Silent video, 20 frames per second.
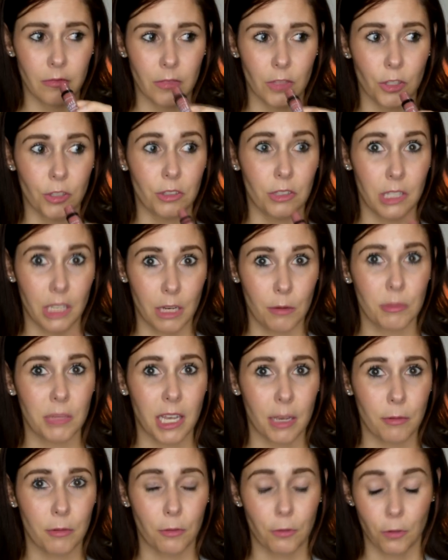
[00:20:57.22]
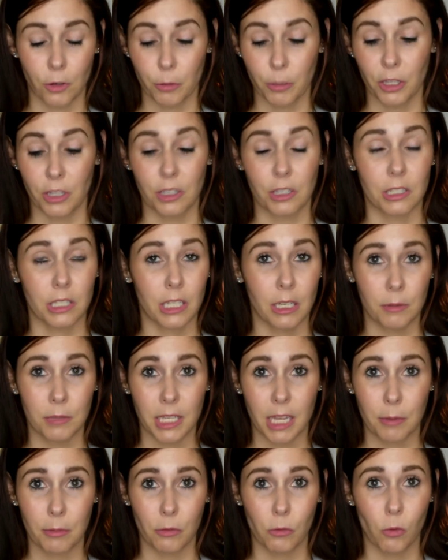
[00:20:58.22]
they're the same type of formula, same
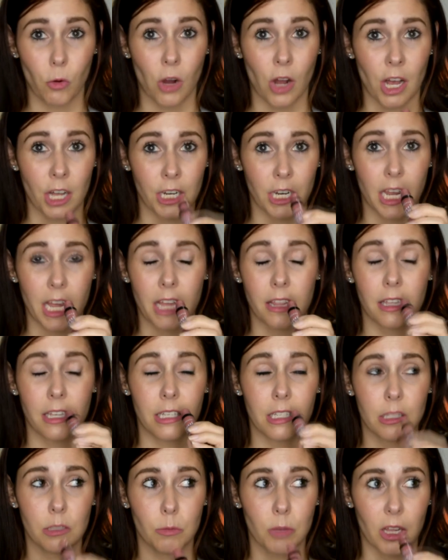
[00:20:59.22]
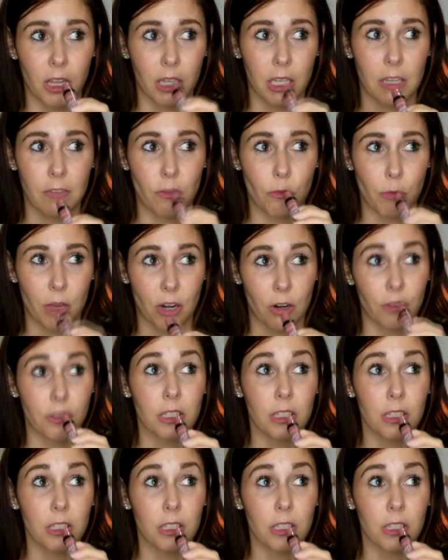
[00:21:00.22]
type of wand, and they smell even better.